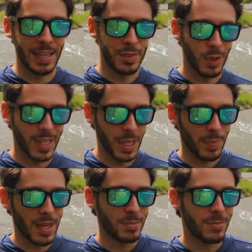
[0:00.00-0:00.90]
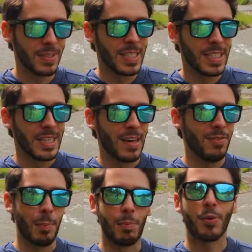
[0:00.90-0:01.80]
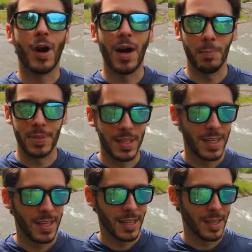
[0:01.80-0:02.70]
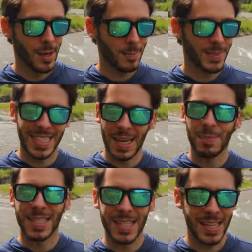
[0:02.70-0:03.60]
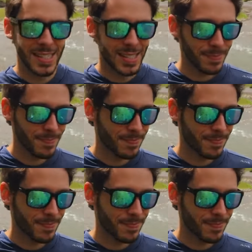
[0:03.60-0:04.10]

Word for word: It gives you a little bit of, of a prompt, you know? Does that make sense?